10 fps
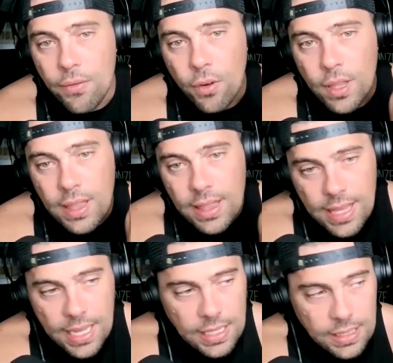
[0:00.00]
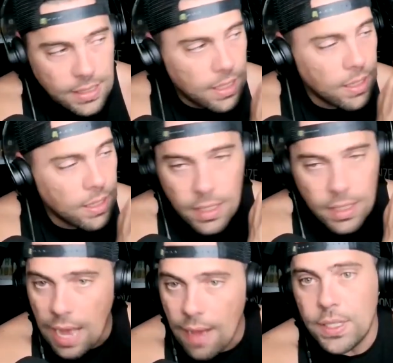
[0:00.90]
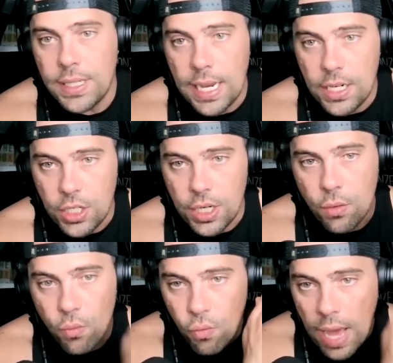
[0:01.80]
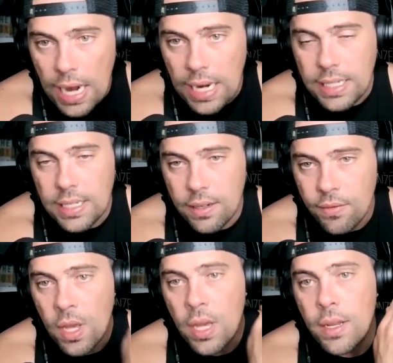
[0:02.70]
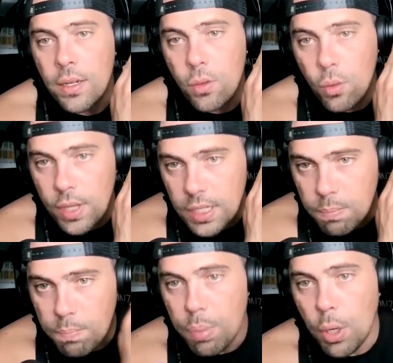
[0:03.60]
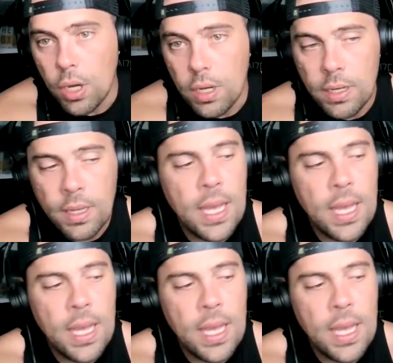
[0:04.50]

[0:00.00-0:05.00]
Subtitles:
for this conversation relative to this book